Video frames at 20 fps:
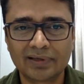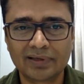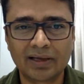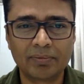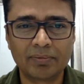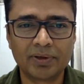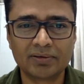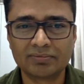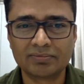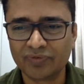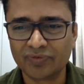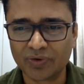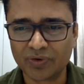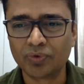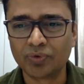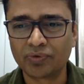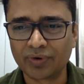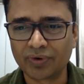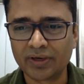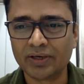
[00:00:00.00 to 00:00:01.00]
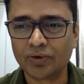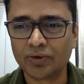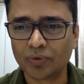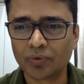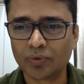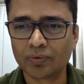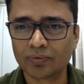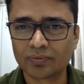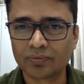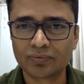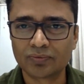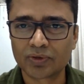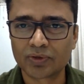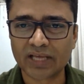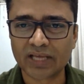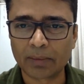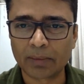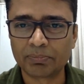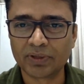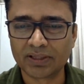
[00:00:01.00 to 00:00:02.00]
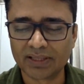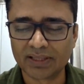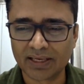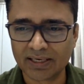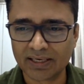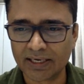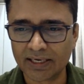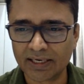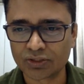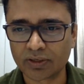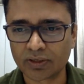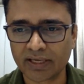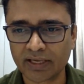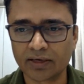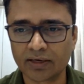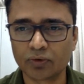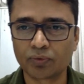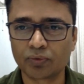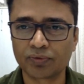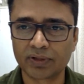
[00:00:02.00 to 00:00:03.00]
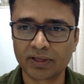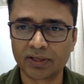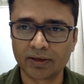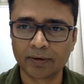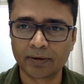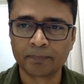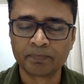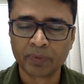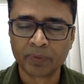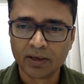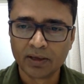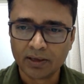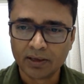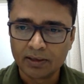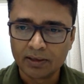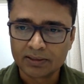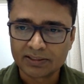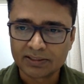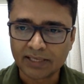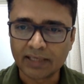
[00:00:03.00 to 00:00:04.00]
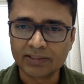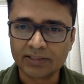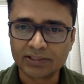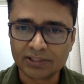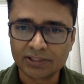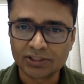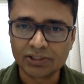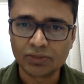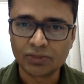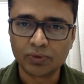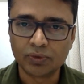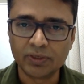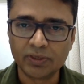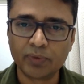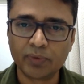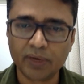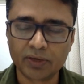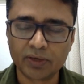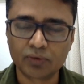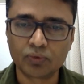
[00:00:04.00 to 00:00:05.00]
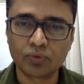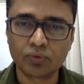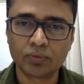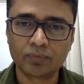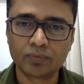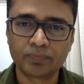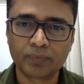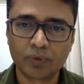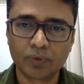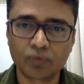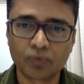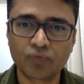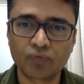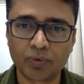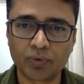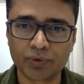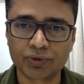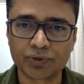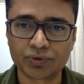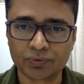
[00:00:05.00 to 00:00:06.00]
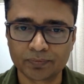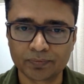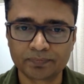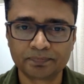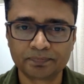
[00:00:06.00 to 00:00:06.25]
I mean, we don't really know what's happening there. Let's not get in over there. Science is the only way to look forward to.